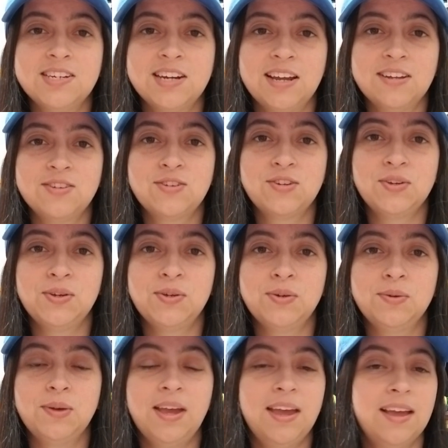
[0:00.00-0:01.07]
a chance
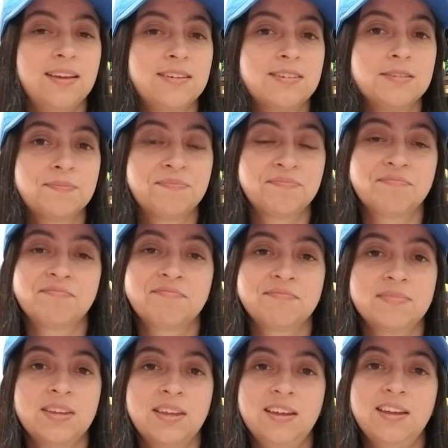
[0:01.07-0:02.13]
to, and
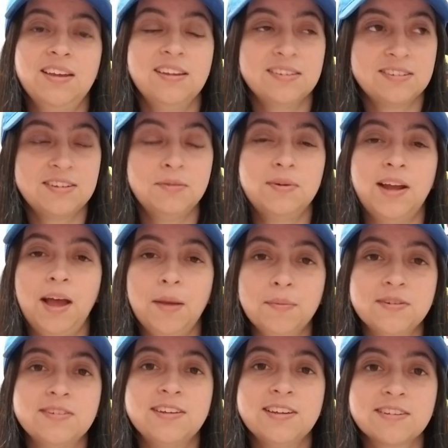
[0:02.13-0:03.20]
see what
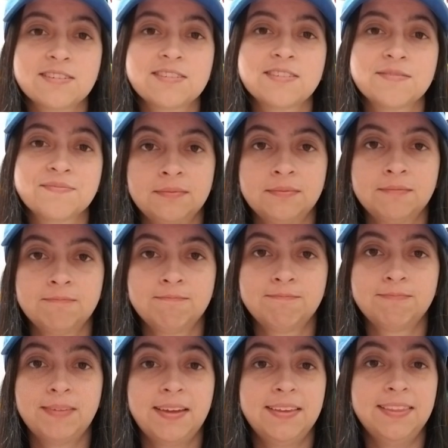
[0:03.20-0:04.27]
happens next.
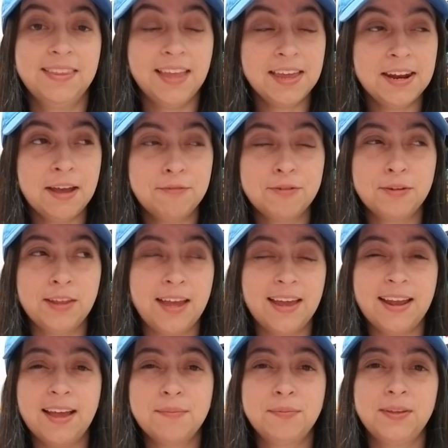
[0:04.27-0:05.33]
Then after
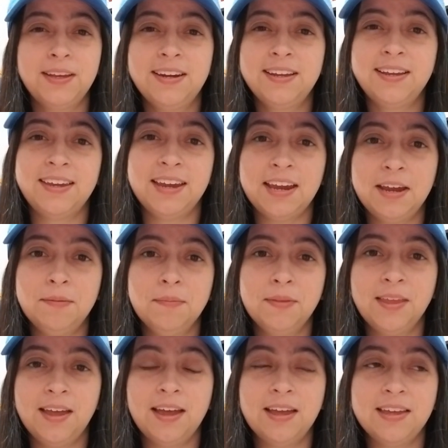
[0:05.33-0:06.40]
that, I played a game
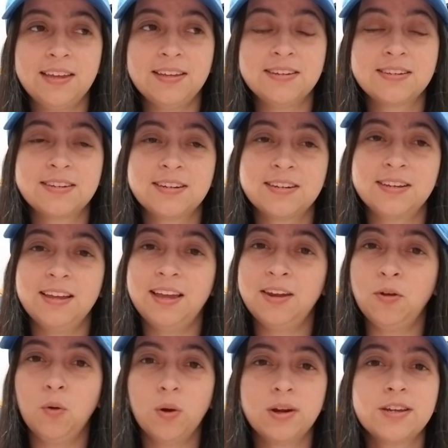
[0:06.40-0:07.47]
that is
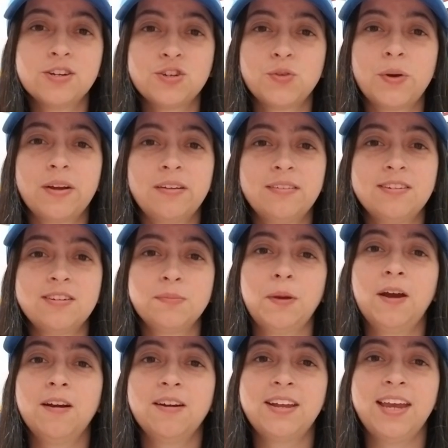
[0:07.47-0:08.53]
an Oregon Trail
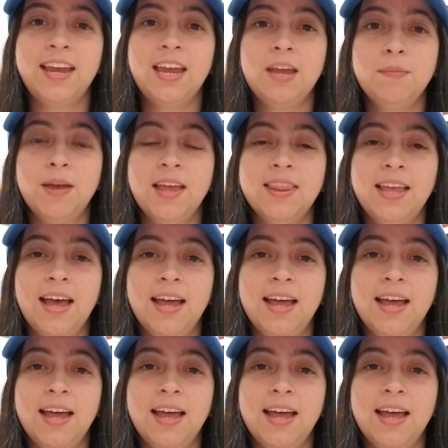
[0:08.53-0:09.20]
inspired game, and